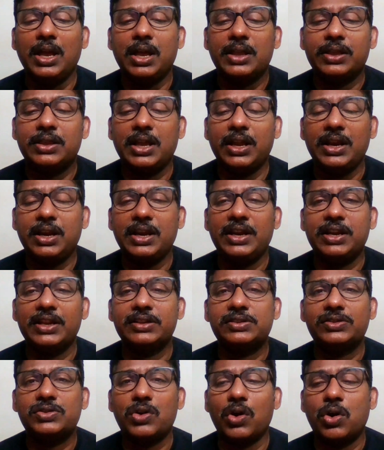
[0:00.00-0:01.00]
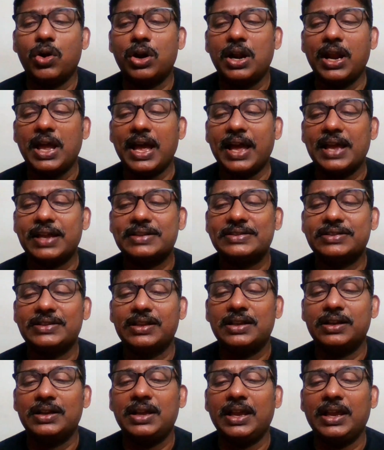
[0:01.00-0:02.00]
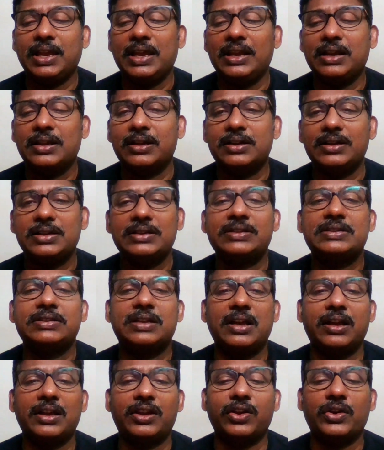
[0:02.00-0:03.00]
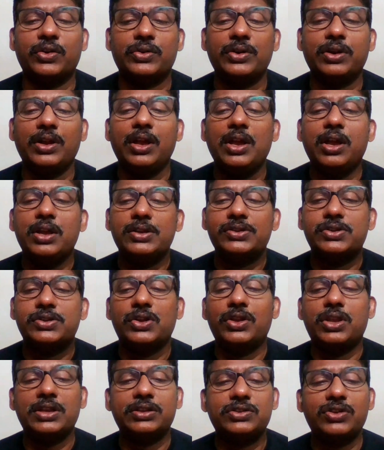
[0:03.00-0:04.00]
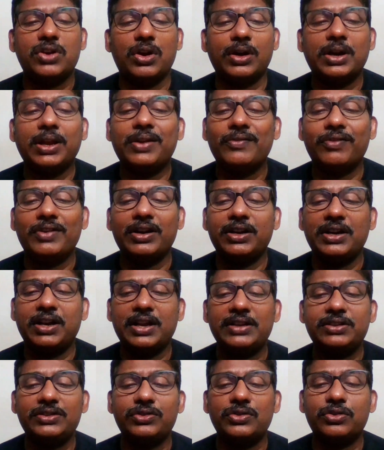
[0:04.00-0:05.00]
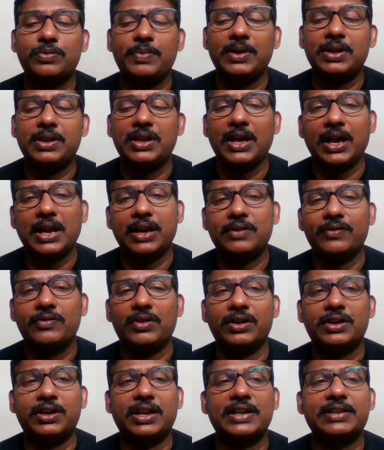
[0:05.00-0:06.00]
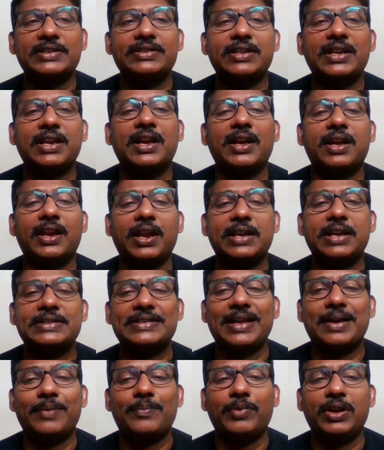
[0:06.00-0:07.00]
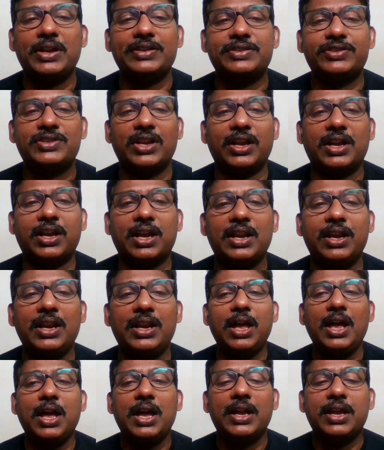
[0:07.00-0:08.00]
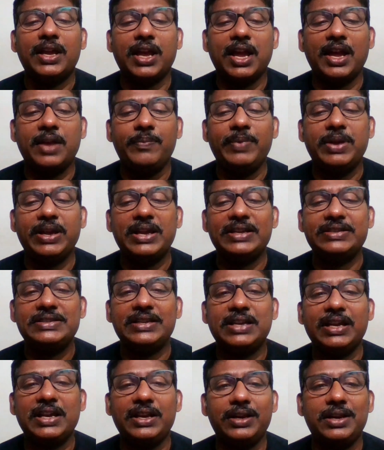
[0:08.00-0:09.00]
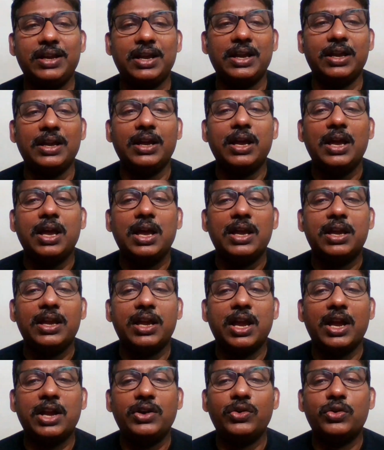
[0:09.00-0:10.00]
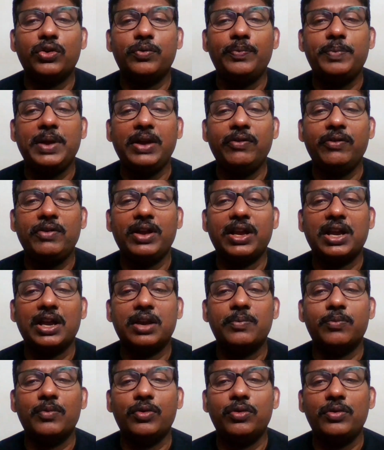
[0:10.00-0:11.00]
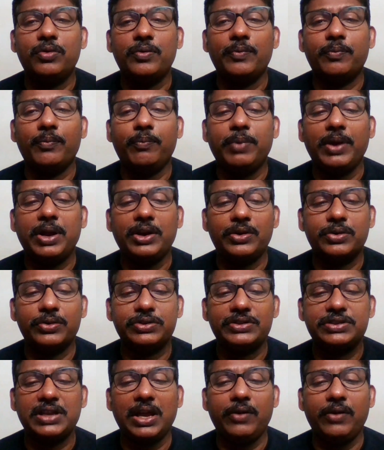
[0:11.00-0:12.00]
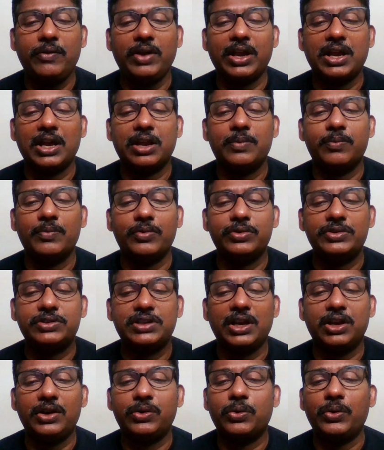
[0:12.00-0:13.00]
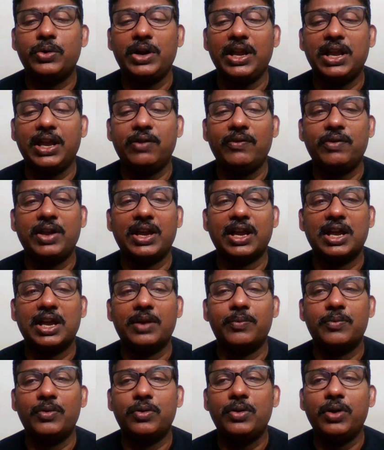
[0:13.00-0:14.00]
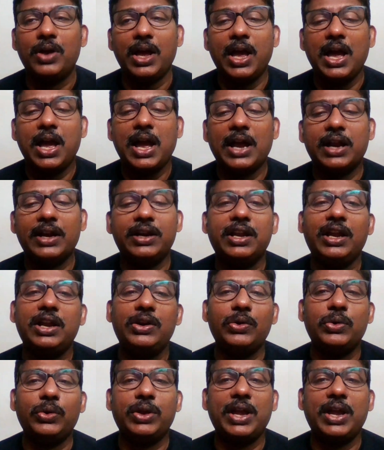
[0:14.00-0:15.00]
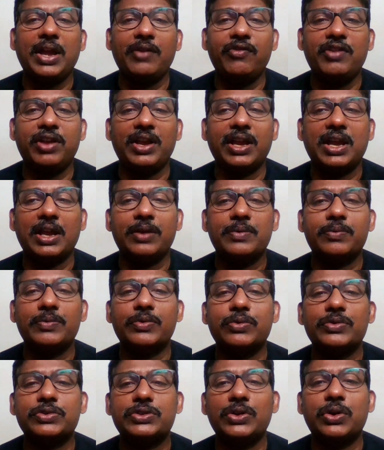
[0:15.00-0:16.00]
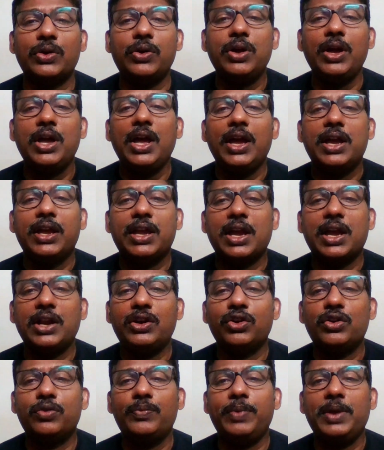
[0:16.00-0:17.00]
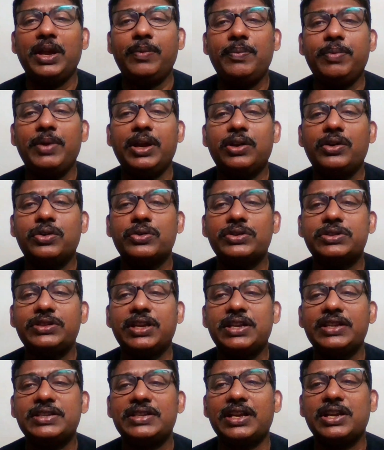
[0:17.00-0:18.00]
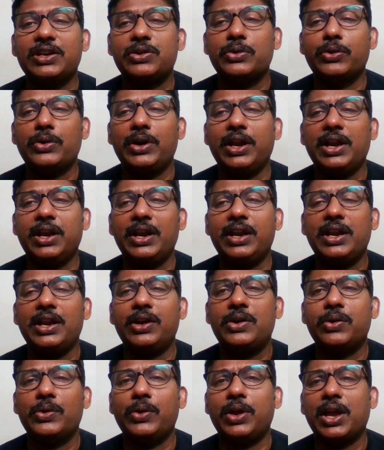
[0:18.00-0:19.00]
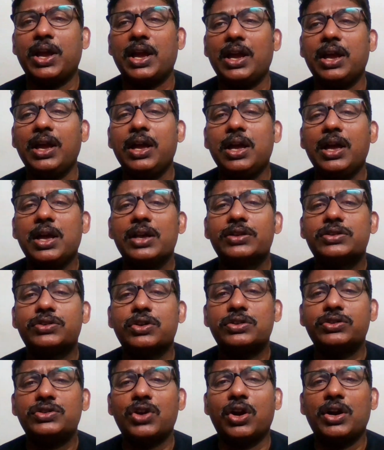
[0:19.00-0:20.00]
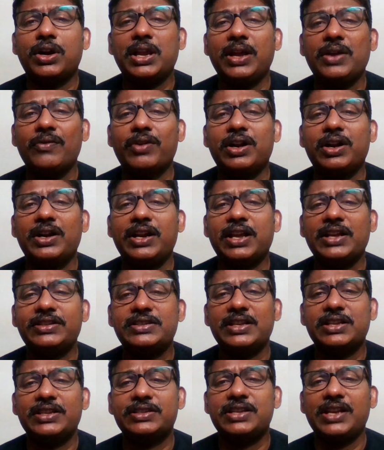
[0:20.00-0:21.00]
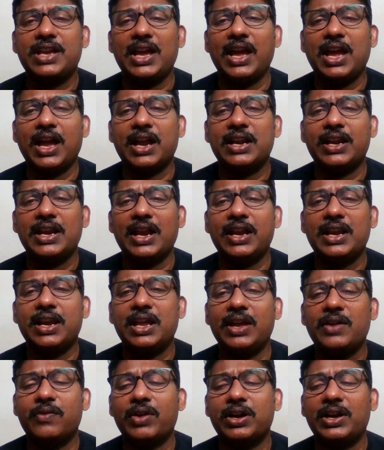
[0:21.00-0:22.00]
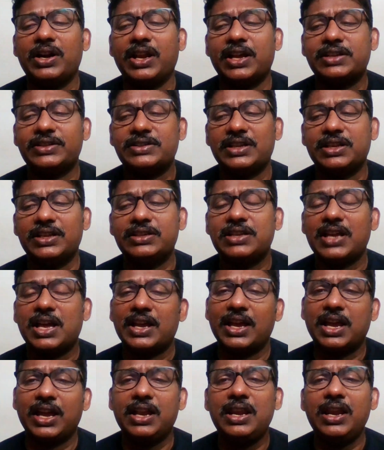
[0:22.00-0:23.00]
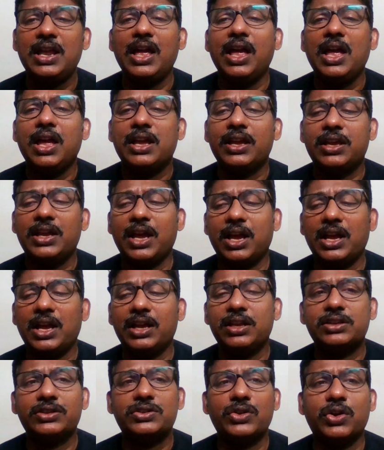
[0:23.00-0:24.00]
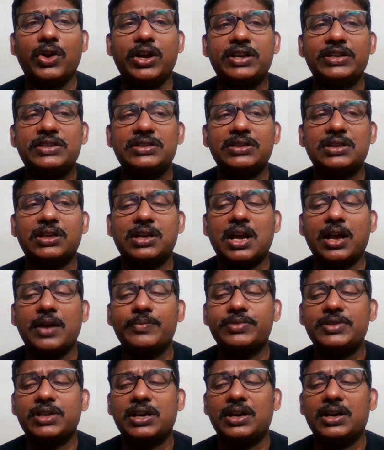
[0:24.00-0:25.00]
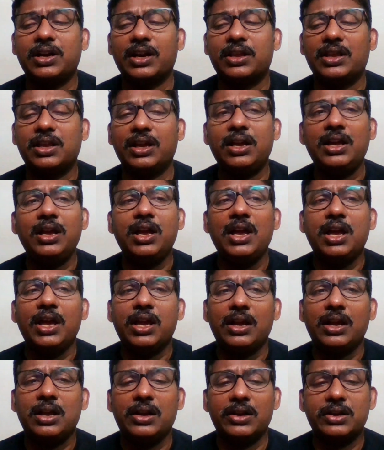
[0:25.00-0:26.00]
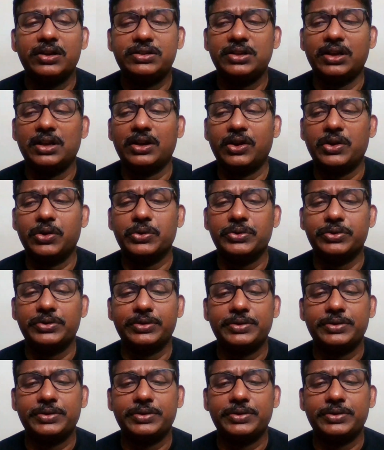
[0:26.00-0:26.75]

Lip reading: Then it is called as the Euler circuit. So the starting vertex should be the end vertex. See here example is taken A, B, C, D. A to B we can move, B to C we can move, C to D we can move and D to A we can move. So A to B, B to C, C to D, D to A. So starting vertex is A and ending vertex is again A. So it comes under the Euler circuit.